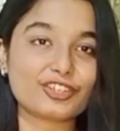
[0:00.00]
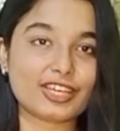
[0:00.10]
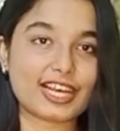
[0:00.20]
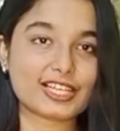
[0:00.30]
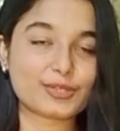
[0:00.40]

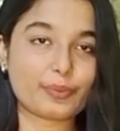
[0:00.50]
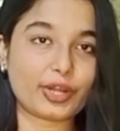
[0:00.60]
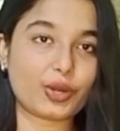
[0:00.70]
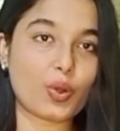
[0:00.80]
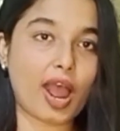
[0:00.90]
today's
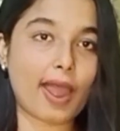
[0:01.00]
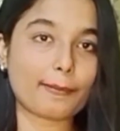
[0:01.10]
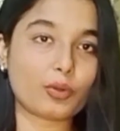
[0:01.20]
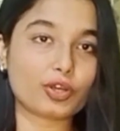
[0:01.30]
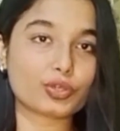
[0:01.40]
video, I
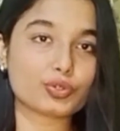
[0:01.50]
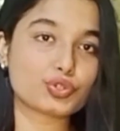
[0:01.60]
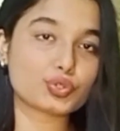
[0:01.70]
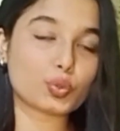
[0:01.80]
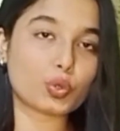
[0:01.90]
am going to
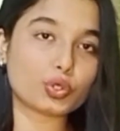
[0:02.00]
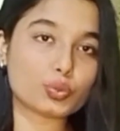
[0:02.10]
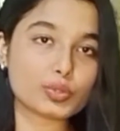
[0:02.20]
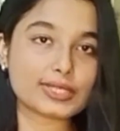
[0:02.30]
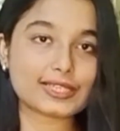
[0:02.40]
show you
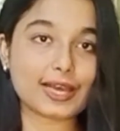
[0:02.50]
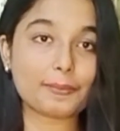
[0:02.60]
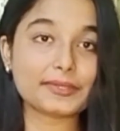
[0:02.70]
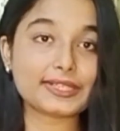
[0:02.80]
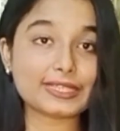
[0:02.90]

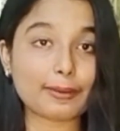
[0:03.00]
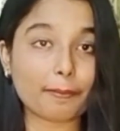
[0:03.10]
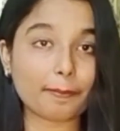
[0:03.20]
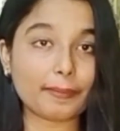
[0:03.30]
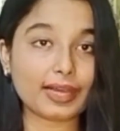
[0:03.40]
some
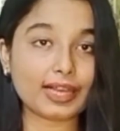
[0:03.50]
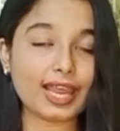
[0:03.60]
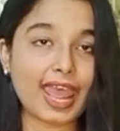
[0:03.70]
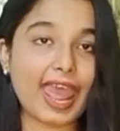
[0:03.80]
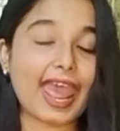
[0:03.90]
simple
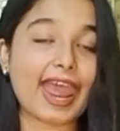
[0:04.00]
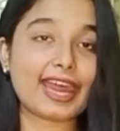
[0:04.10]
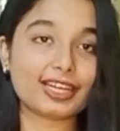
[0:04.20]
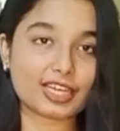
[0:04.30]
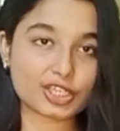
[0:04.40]

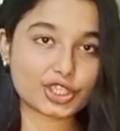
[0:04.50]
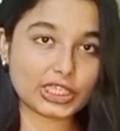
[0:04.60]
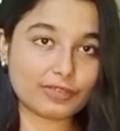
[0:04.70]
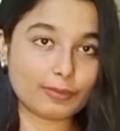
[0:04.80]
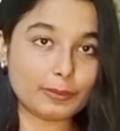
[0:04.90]
and
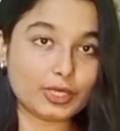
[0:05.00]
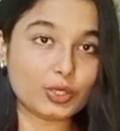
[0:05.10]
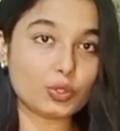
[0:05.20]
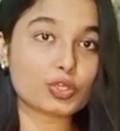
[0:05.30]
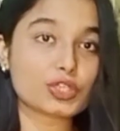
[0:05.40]
achievable
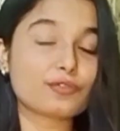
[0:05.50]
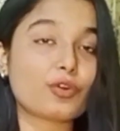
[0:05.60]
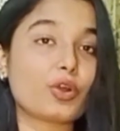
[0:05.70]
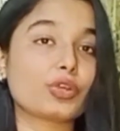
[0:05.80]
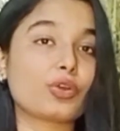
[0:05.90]
looks
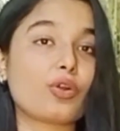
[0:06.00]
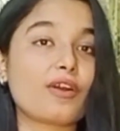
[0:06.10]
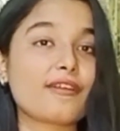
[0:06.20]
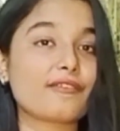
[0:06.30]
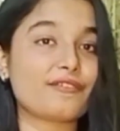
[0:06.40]
for
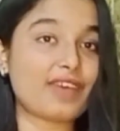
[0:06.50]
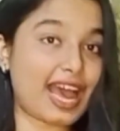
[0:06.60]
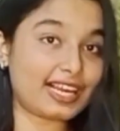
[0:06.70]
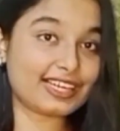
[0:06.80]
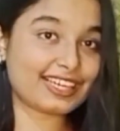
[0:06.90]
your
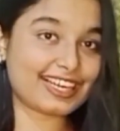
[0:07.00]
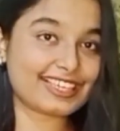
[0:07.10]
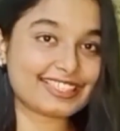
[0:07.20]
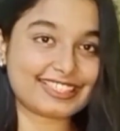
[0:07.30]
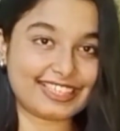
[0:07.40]

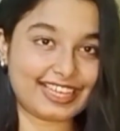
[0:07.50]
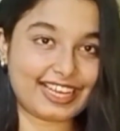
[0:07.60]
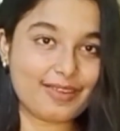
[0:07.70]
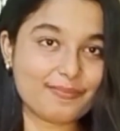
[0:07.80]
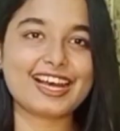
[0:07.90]
Valentine's
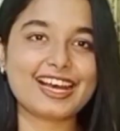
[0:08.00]
Day.